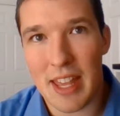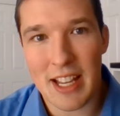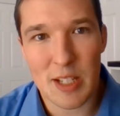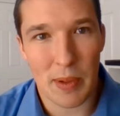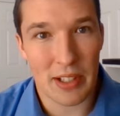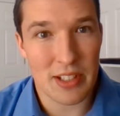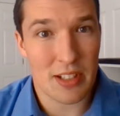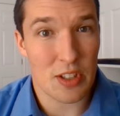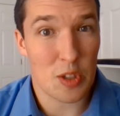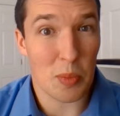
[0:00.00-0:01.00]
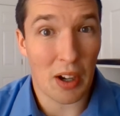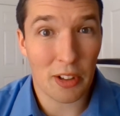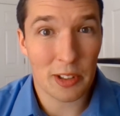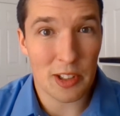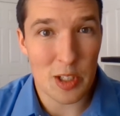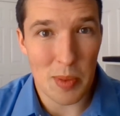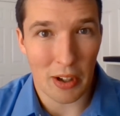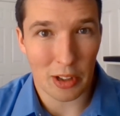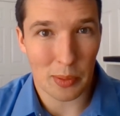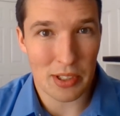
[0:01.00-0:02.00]
they experienced smaller and
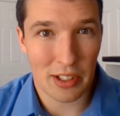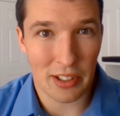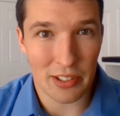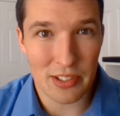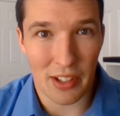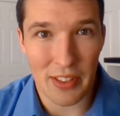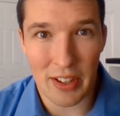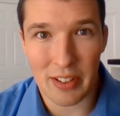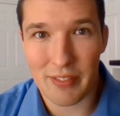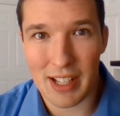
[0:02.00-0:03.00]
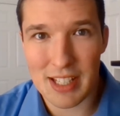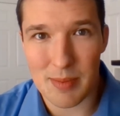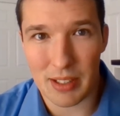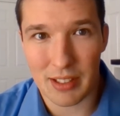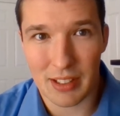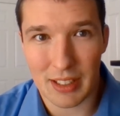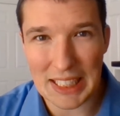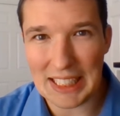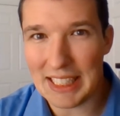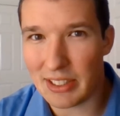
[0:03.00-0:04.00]
smaller returns on their investment.
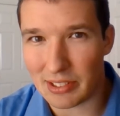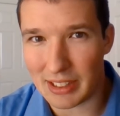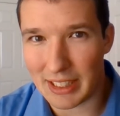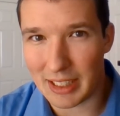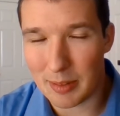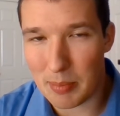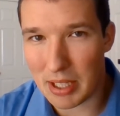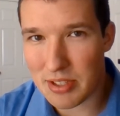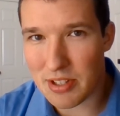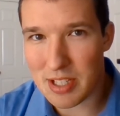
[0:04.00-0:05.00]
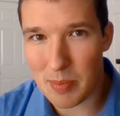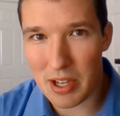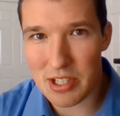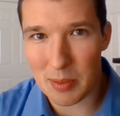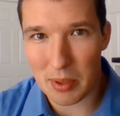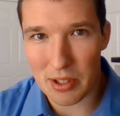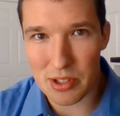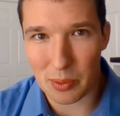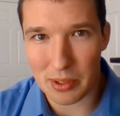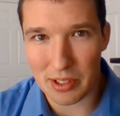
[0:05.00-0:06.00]
Literally, because there's diminishing
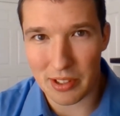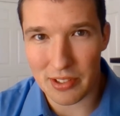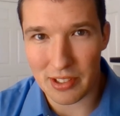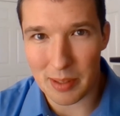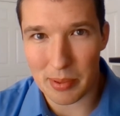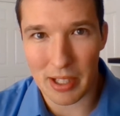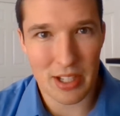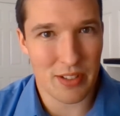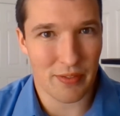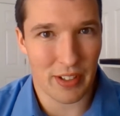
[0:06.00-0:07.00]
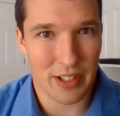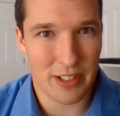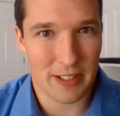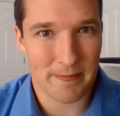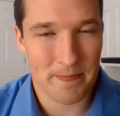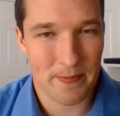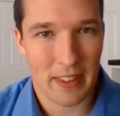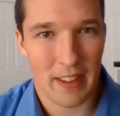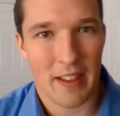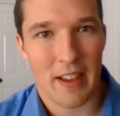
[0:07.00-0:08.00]
marginal returns in the production function.
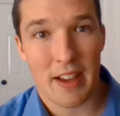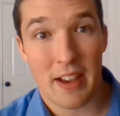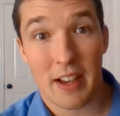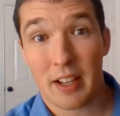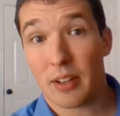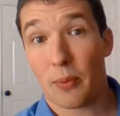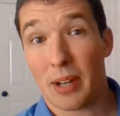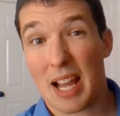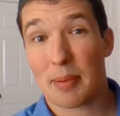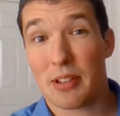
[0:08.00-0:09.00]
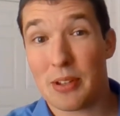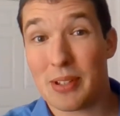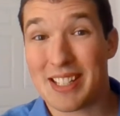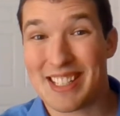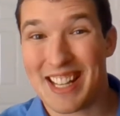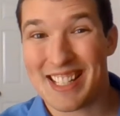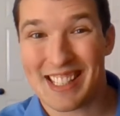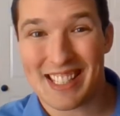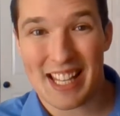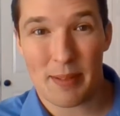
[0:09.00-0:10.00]
What happened in the United States
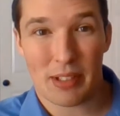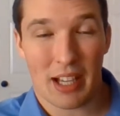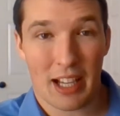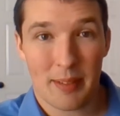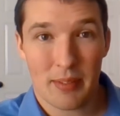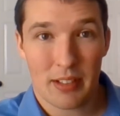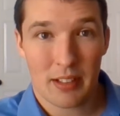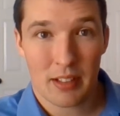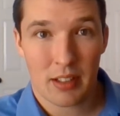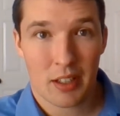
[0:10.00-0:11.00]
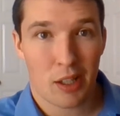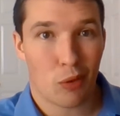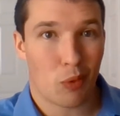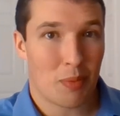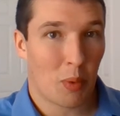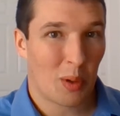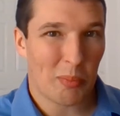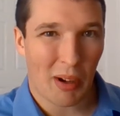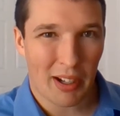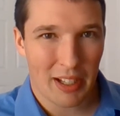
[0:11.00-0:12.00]
at the same time? With more
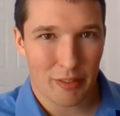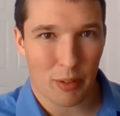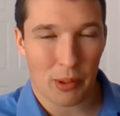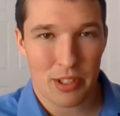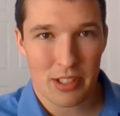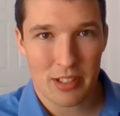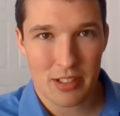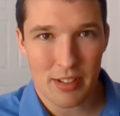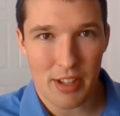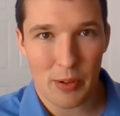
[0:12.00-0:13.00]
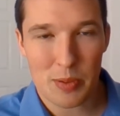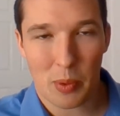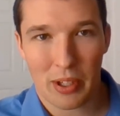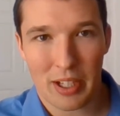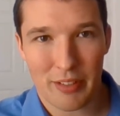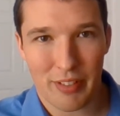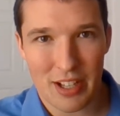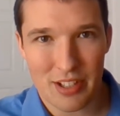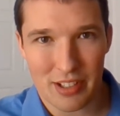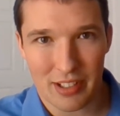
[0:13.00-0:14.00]
market forces, there was more
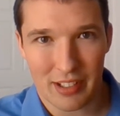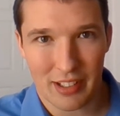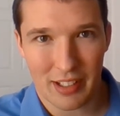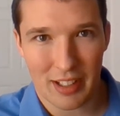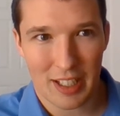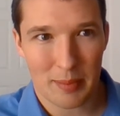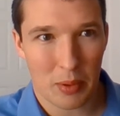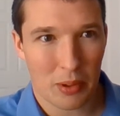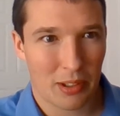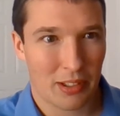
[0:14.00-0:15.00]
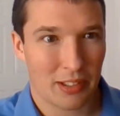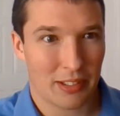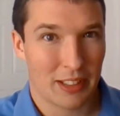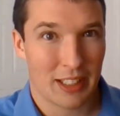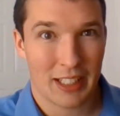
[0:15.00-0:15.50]
innovation and more